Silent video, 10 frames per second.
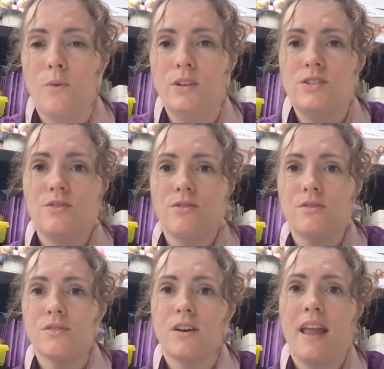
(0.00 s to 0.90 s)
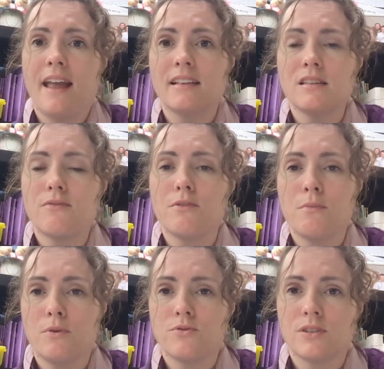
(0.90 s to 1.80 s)
We do use our hands for
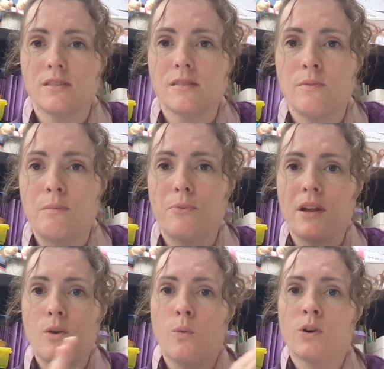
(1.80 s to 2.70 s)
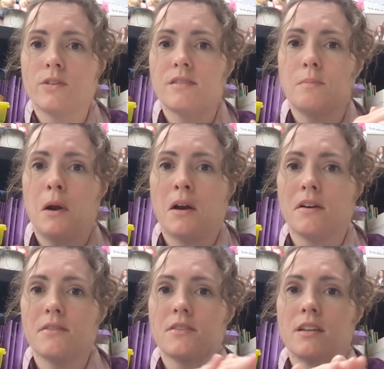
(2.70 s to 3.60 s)
motions and we break words
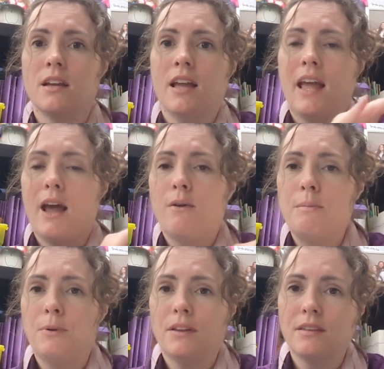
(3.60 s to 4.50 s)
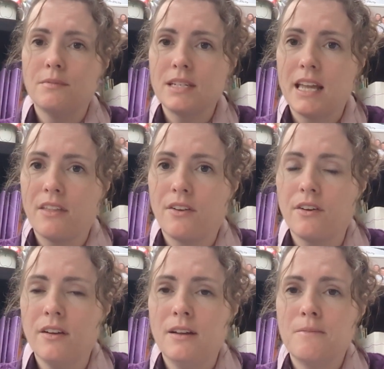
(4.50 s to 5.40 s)
apart and we put them
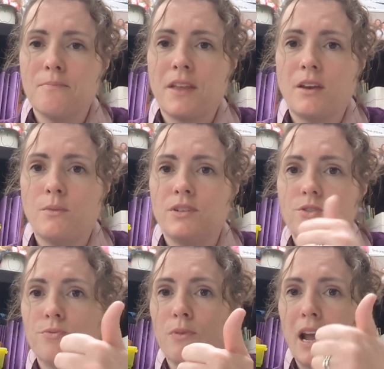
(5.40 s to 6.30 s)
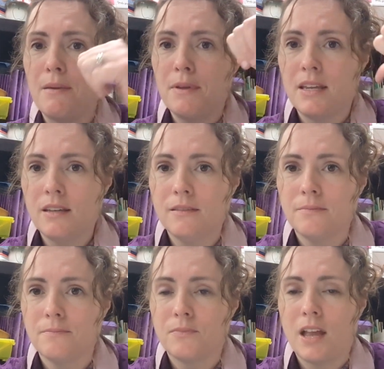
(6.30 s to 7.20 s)
together and we do rhyming
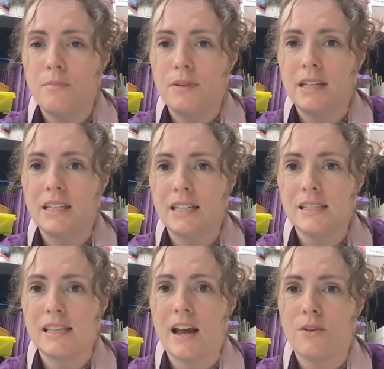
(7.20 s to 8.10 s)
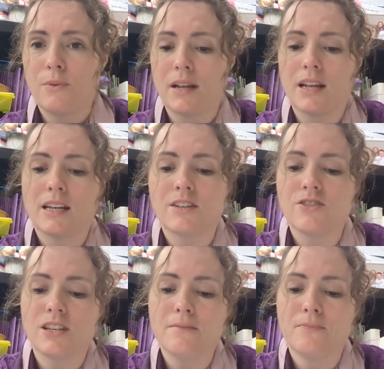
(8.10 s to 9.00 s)
and beginning sound
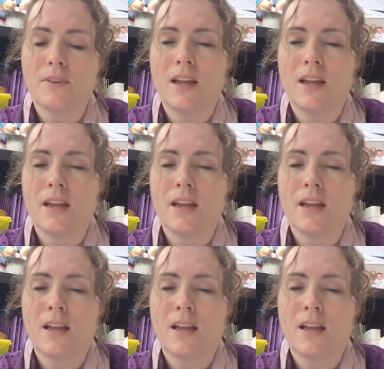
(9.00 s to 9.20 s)
recognition.